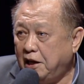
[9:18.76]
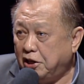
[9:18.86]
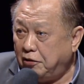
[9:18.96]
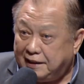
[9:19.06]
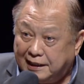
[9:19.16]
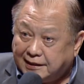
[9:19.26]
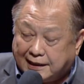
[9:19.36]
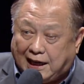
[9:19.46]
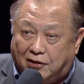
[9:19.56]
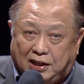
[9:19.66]
You know, in this
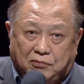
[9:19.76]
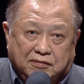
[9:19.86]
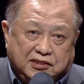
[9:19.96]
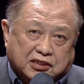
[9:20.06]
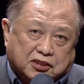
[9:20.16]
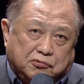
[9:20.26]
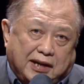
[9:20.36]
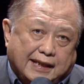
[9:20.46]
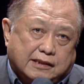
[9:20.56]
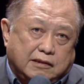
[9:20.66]
account that we have just
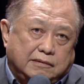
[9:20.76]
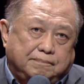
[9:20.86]
read,